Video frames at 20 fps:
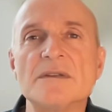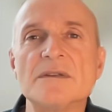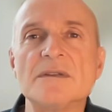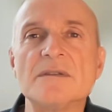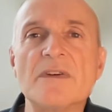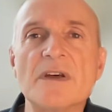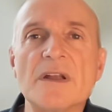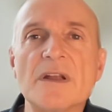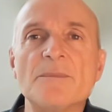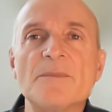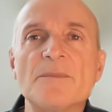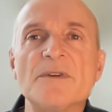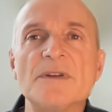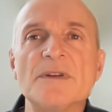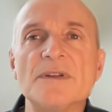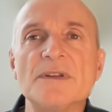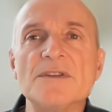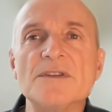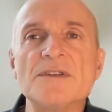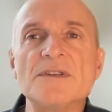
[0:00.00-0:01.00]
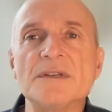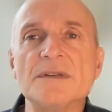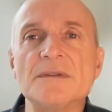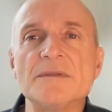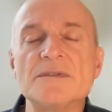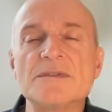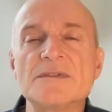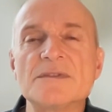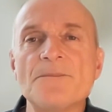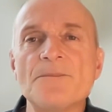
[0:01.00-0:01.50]
and development
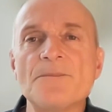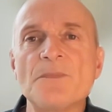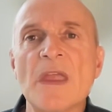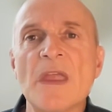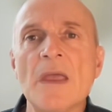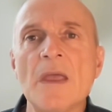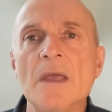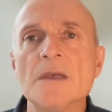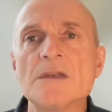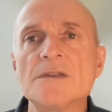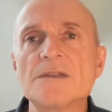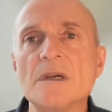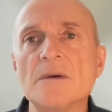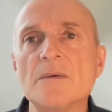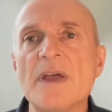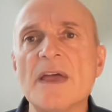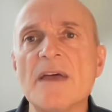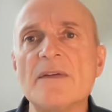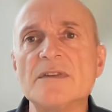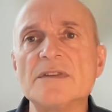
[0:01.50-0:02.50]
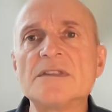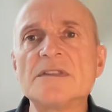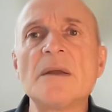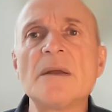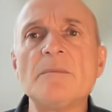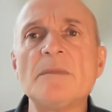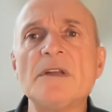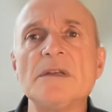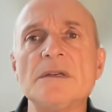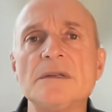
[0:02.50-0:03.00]
initiatives. So we have a $10
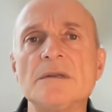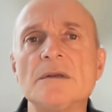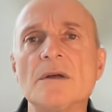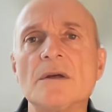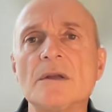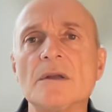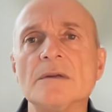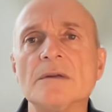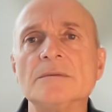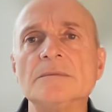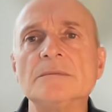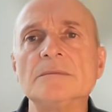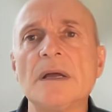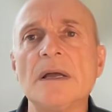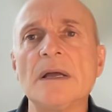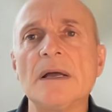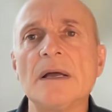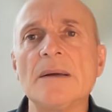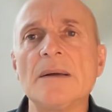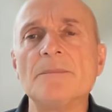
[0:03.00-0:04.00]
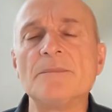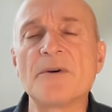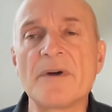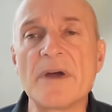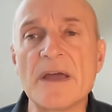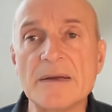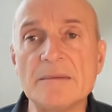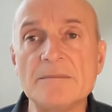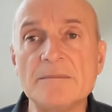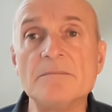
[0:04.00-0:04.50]
million per
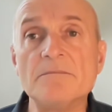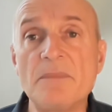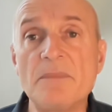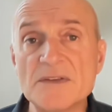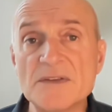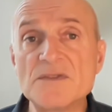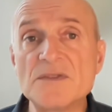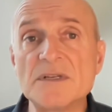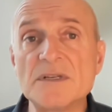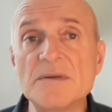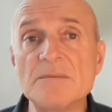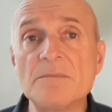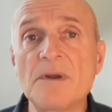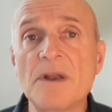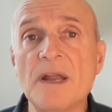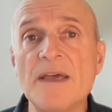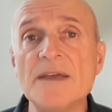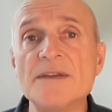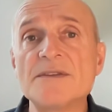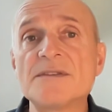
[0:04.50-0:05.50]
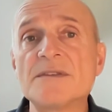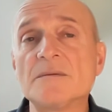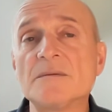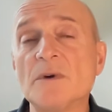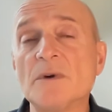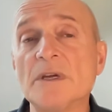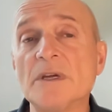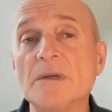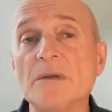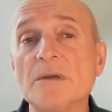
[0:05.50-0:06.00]
annum budget in place, and
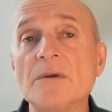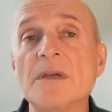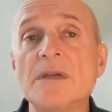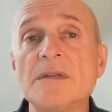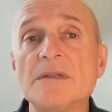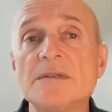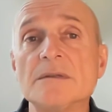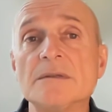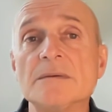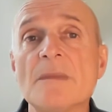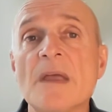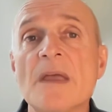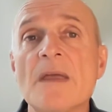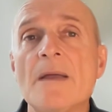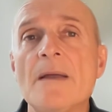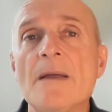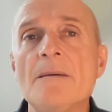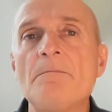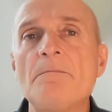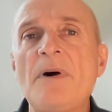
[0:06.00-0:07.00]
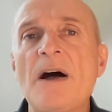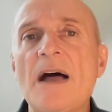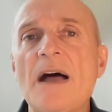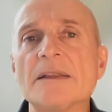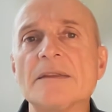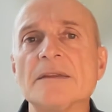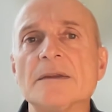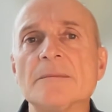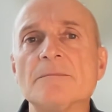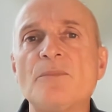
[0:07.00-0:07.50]
we're looking to
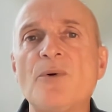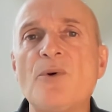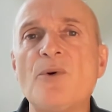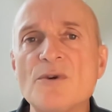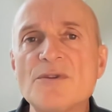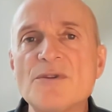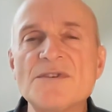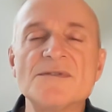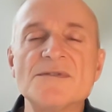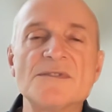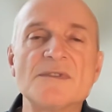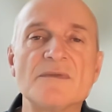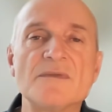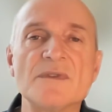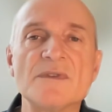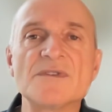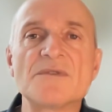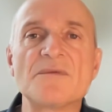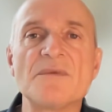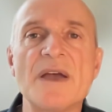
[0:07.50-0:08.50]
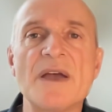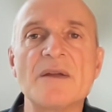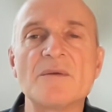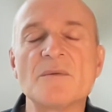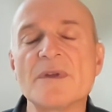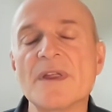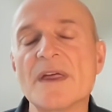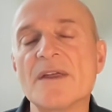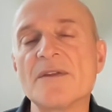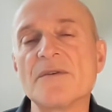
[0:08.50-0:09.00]
partner portions of this ground
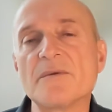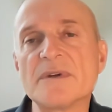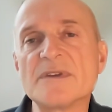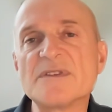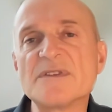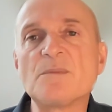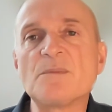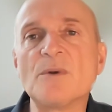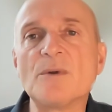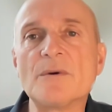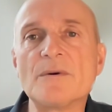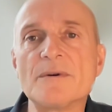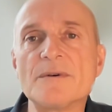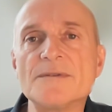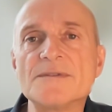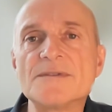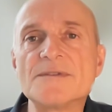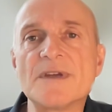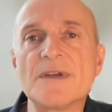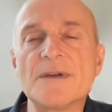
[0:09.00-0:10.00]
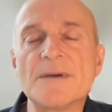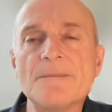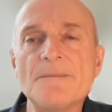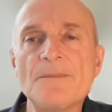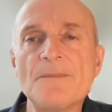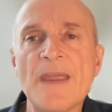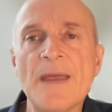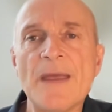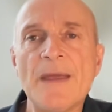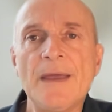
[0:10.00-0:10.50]
with other explorers. So
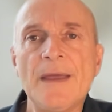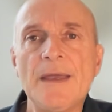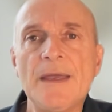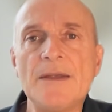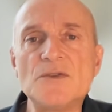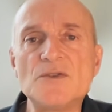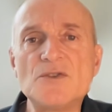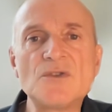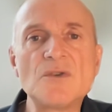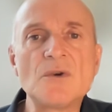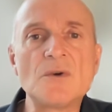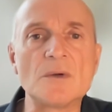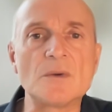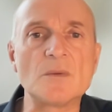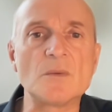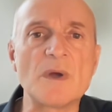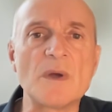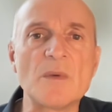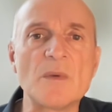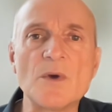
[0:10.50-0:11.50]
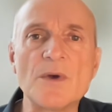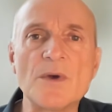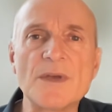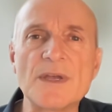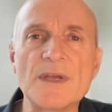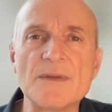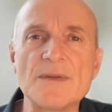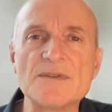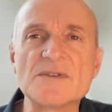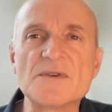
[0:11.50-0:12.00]
in short, we're
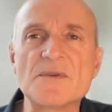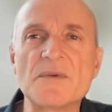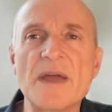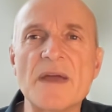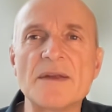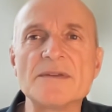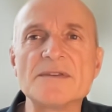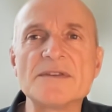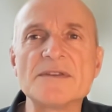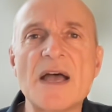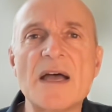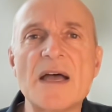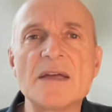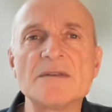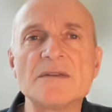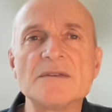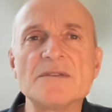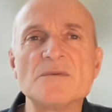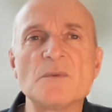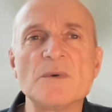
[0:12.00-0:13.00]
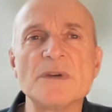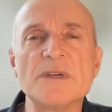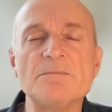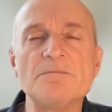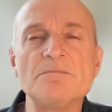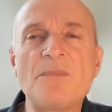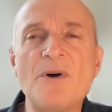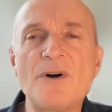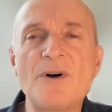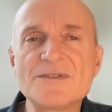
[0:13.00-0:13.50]
working this ground as hard as we
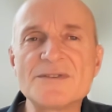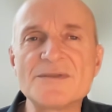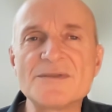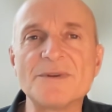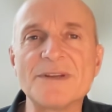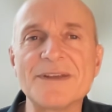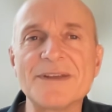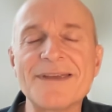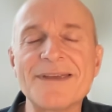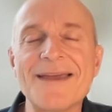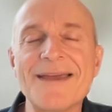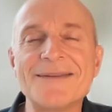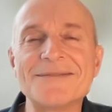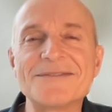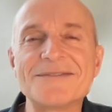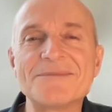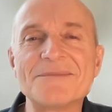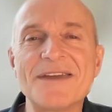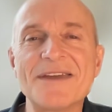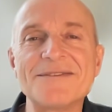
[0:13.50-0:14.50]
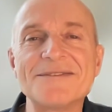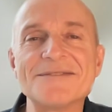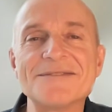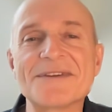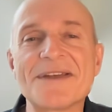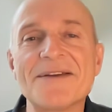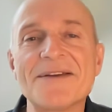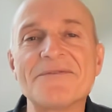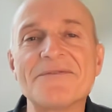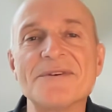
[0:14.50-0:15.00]
possibly can to make
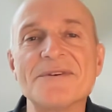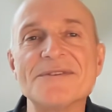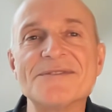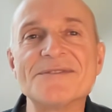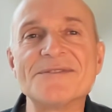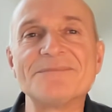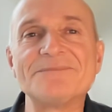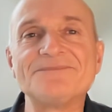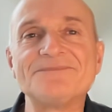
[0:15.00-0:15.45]
discoveries.